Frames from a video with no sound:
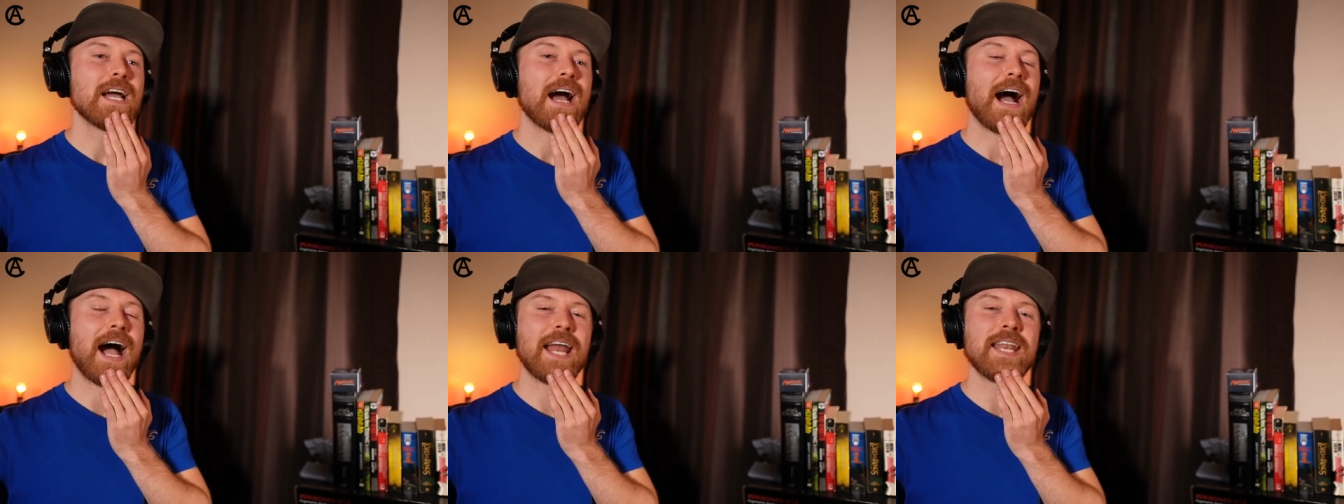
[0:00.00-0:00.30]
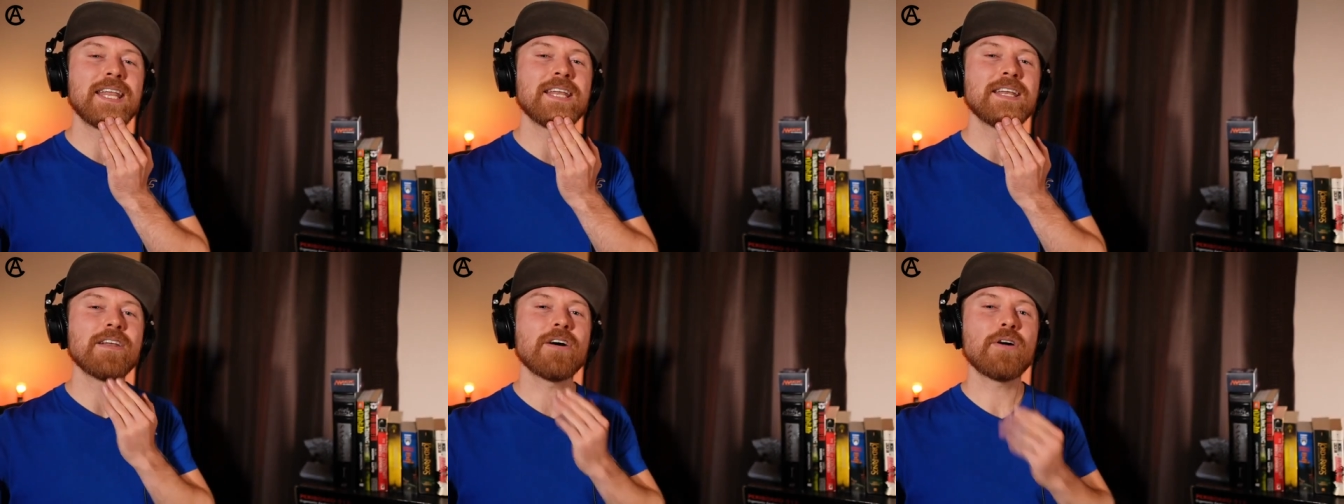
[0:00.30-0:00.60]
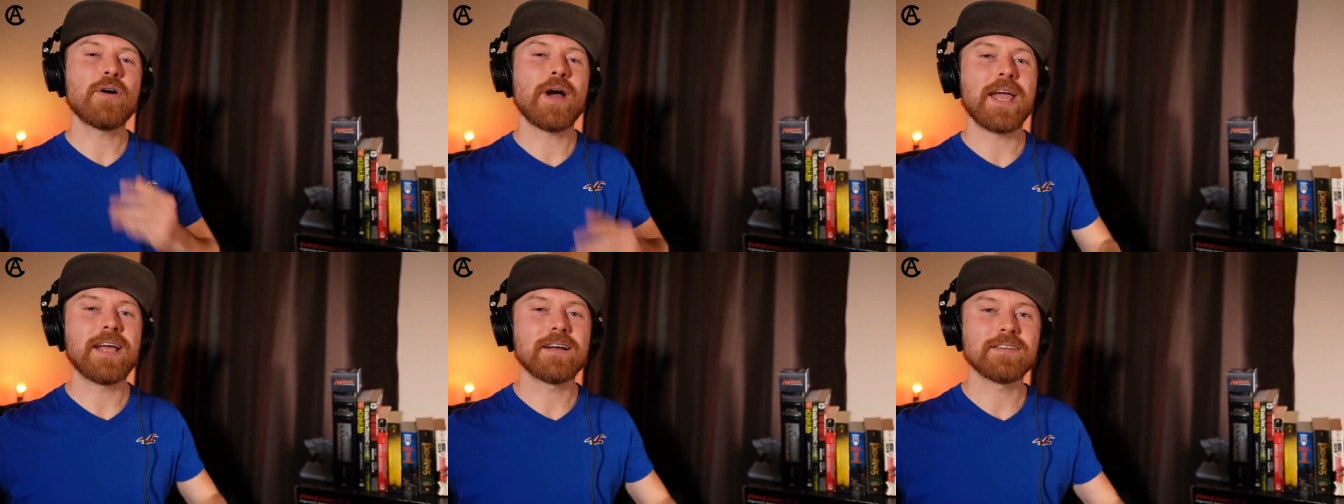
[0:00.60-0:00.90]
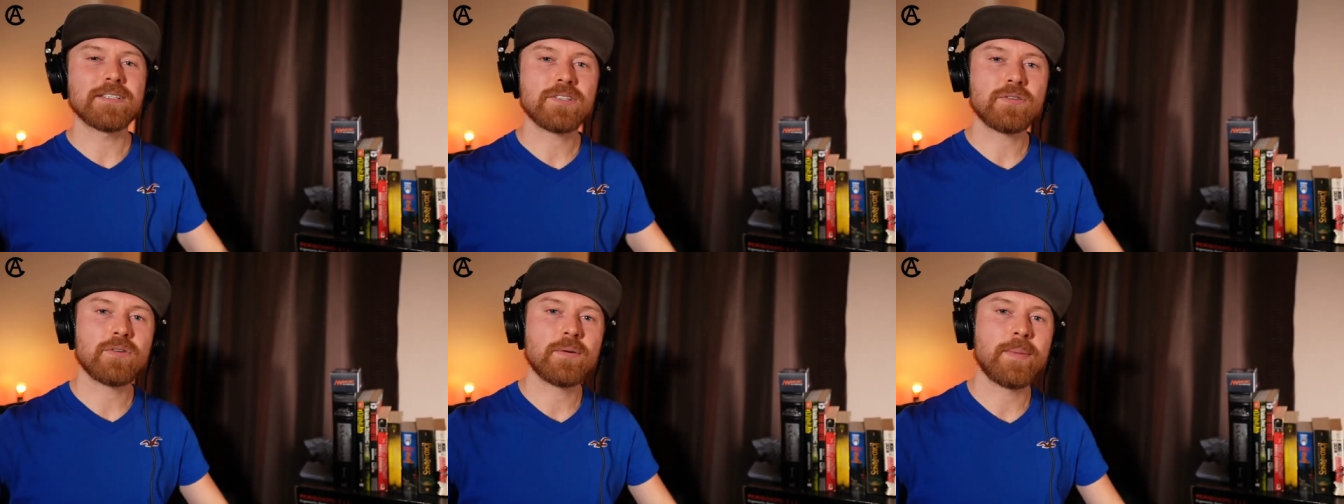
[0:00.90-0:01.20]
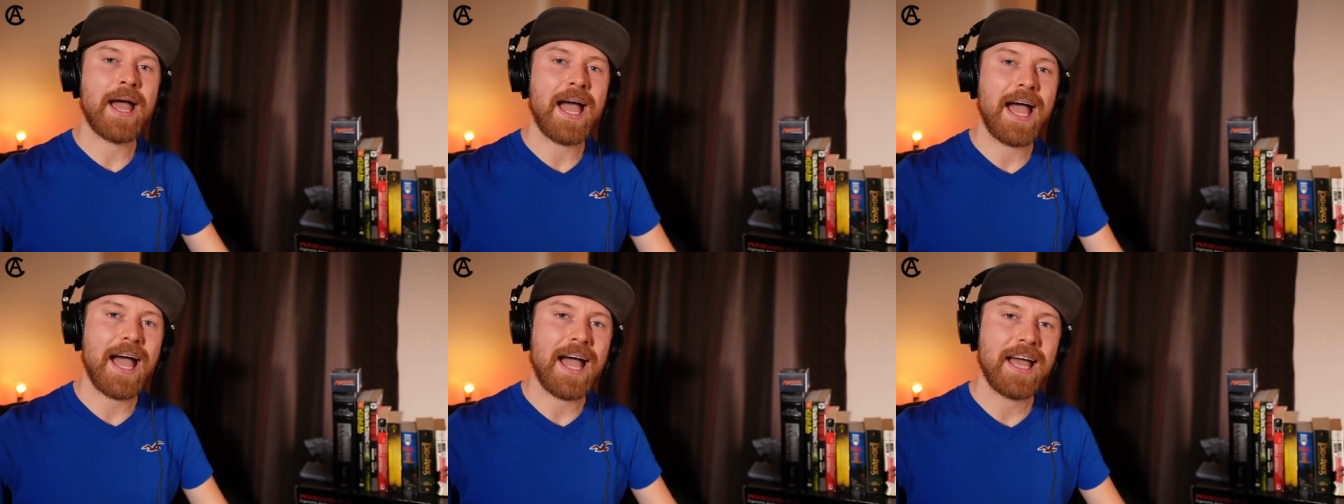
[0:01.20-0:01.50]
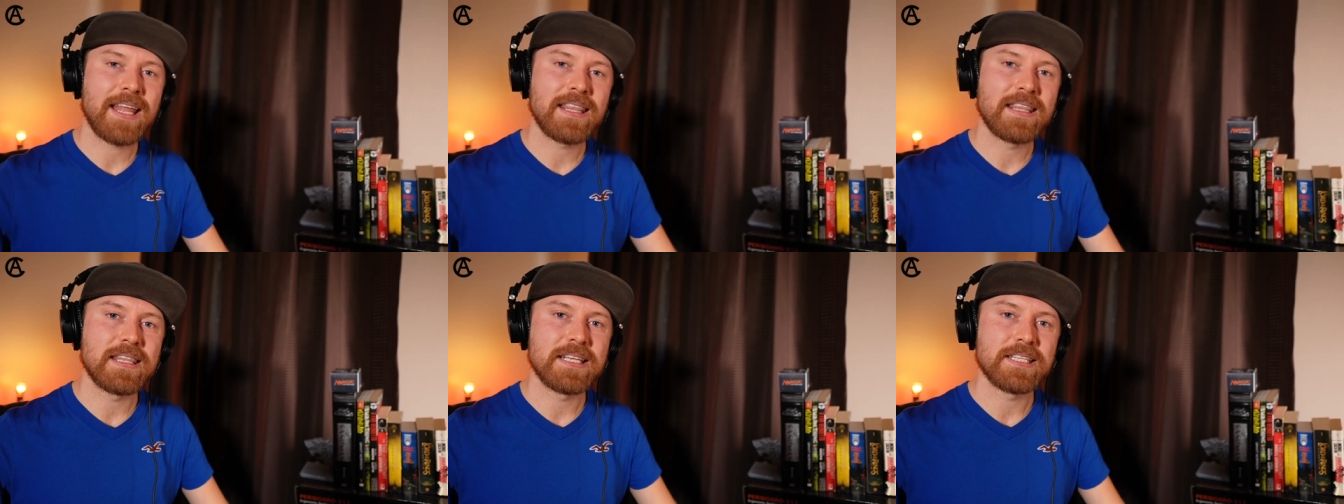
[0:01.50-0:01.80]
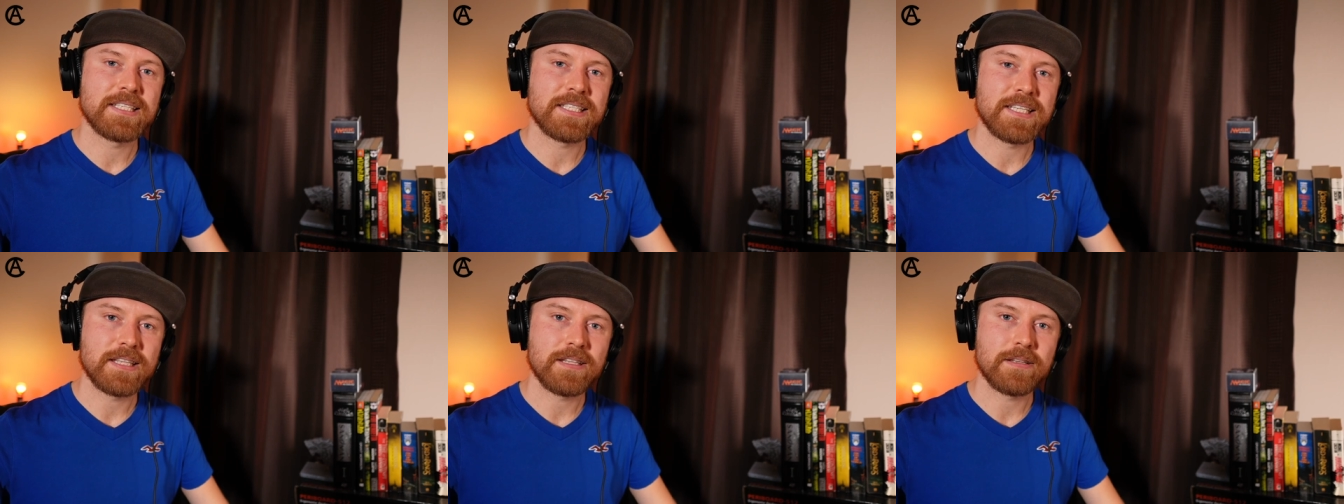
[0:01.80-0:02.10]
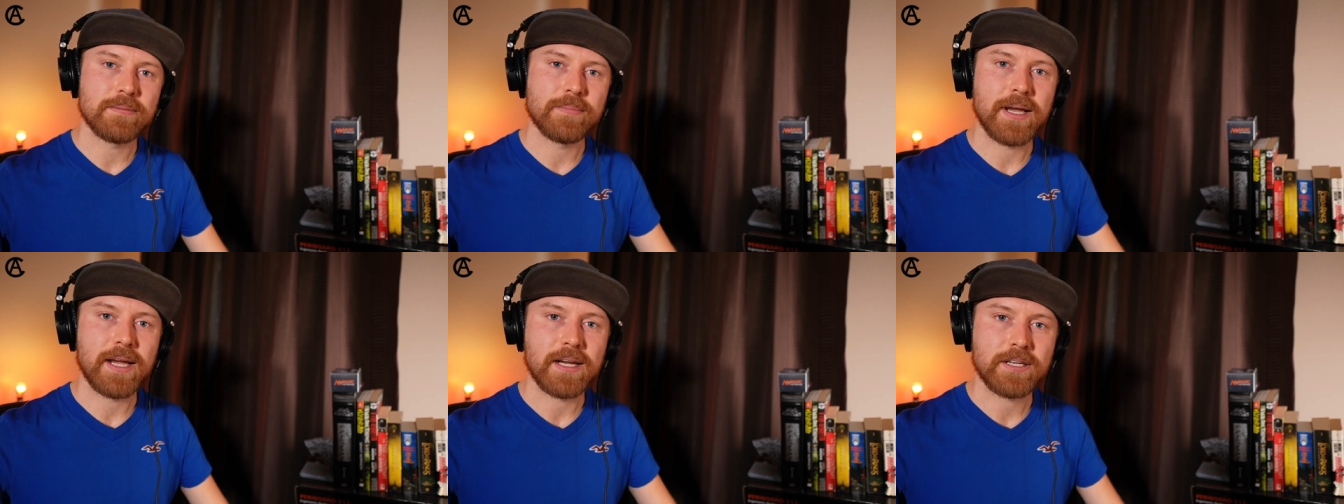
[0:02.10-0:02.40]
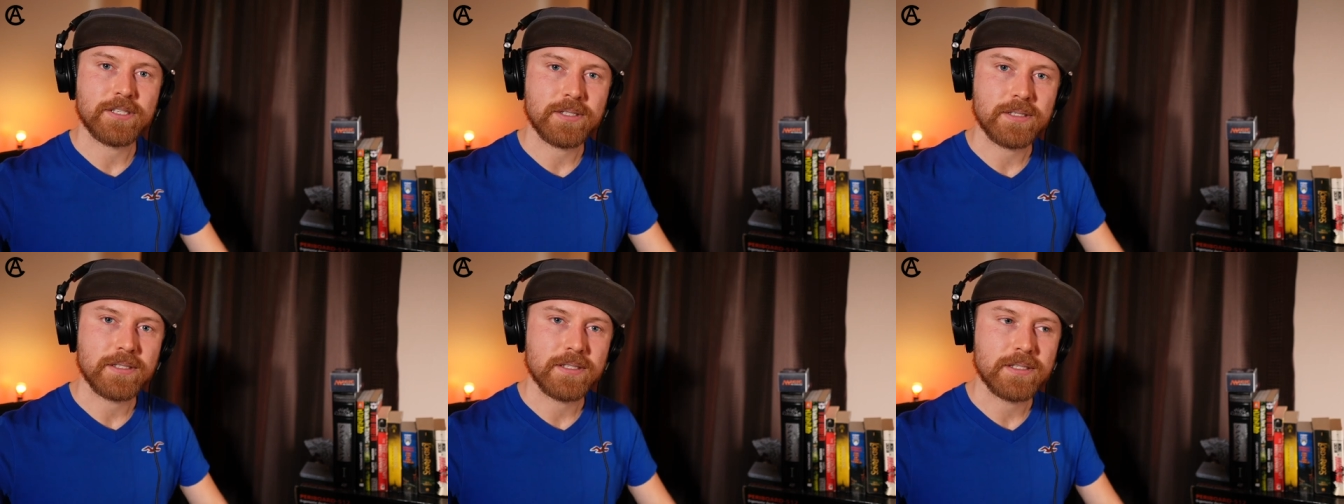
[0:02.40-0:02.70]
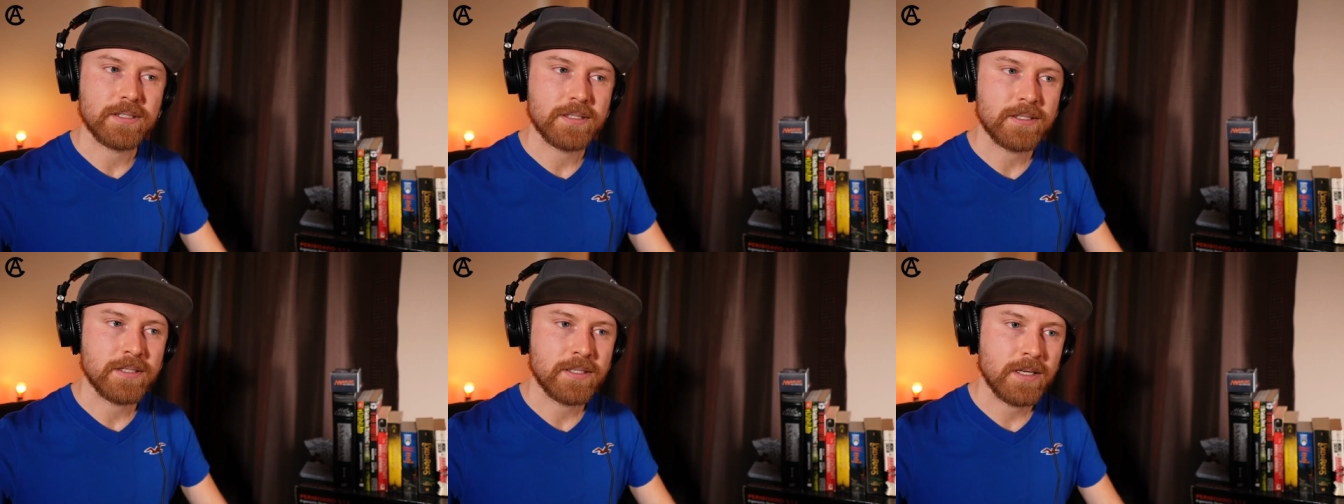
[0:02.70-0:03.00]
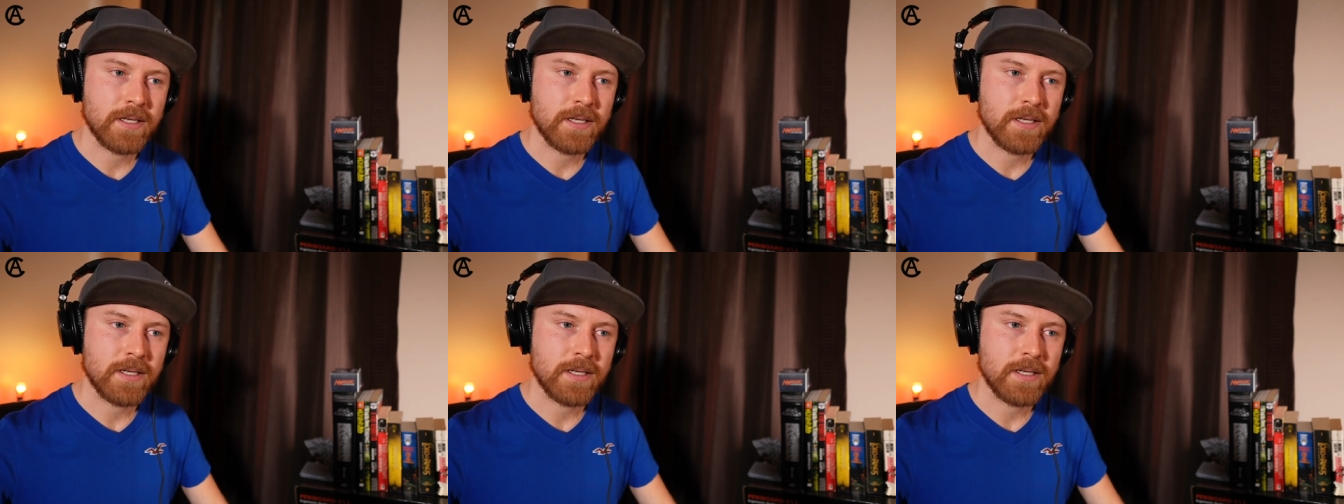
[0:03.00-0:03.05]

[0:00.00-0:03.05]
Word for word: I didn't know Halestorm had this in them actually.